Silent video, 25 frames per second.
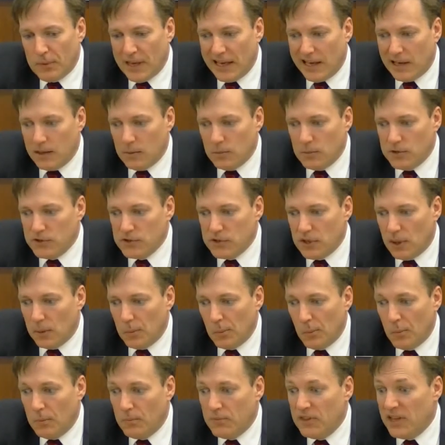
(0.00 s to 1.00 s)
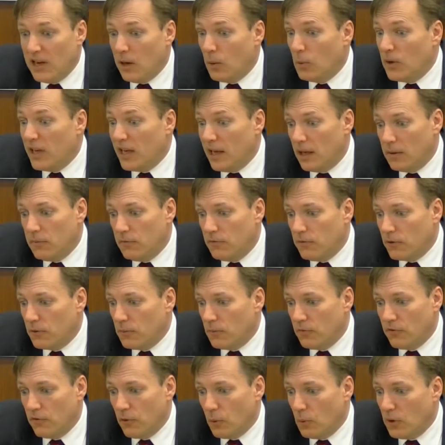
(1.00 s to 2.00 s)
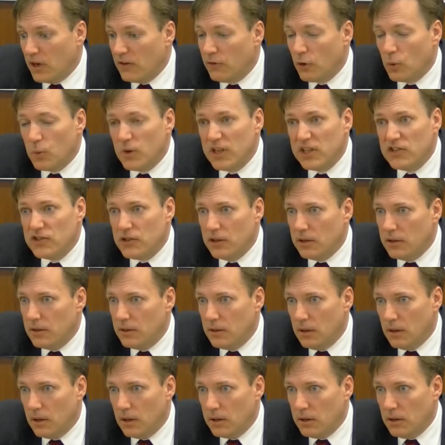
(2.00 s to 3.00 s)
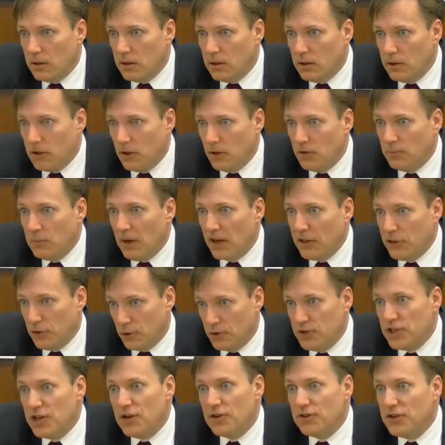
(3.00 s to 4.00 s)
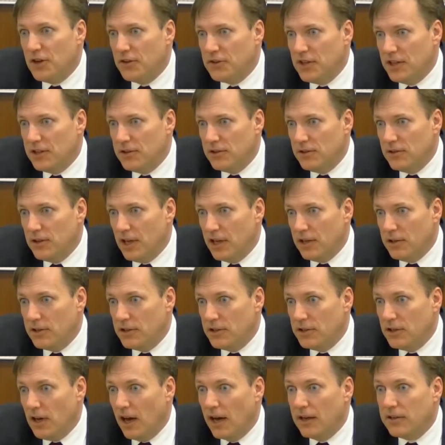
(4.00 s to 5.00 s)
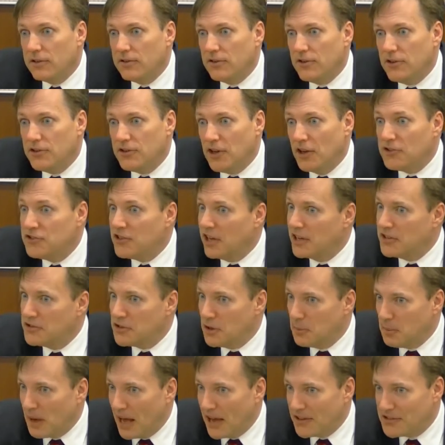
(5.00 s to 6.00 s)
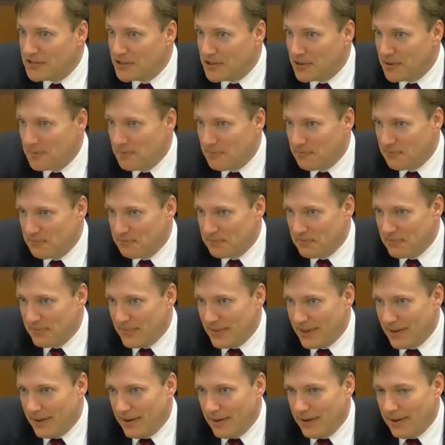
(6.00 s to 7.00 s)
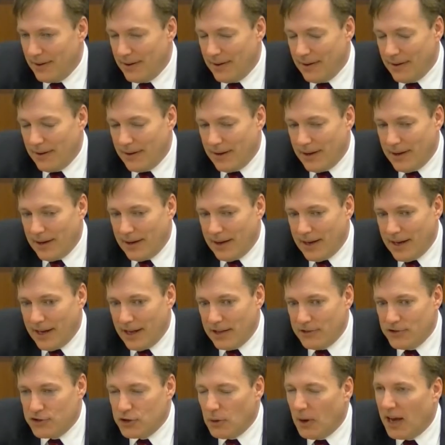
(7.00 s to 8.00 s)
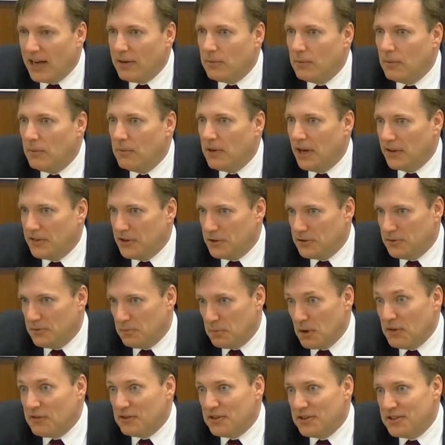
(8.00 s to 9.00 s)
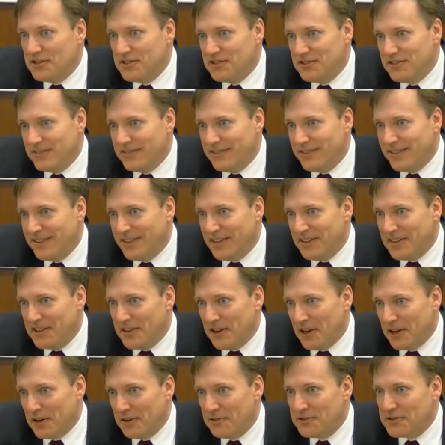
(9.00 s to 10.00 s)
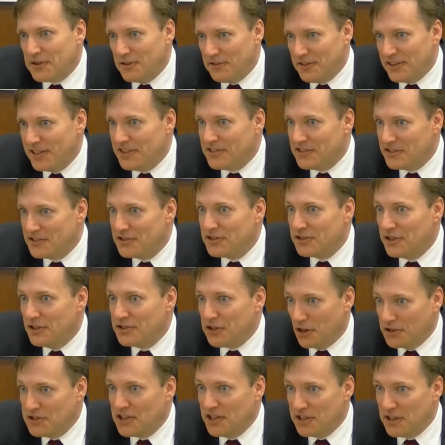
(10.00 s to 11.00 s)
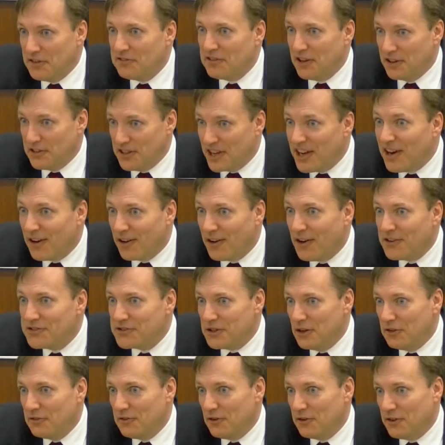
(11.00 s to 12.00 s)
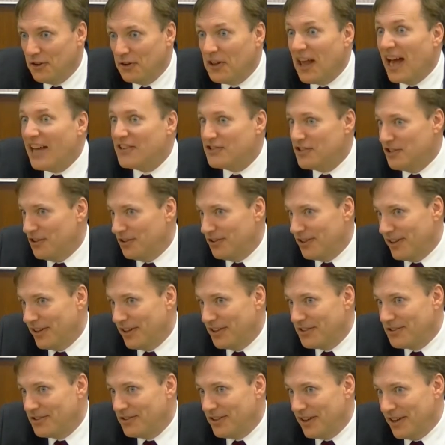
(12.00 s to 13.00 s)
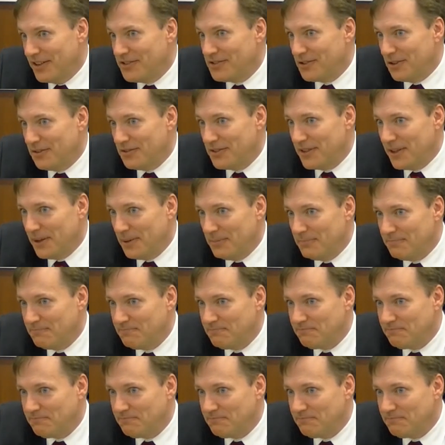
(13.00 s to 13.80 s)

And it was uh, there we had, for, for whatever reason, uh, the, my third year there, they, they did not assign us an ambassador. And so I had the privilege and the honor of serving as charge d'affaires there also for the last year that I, that I served there.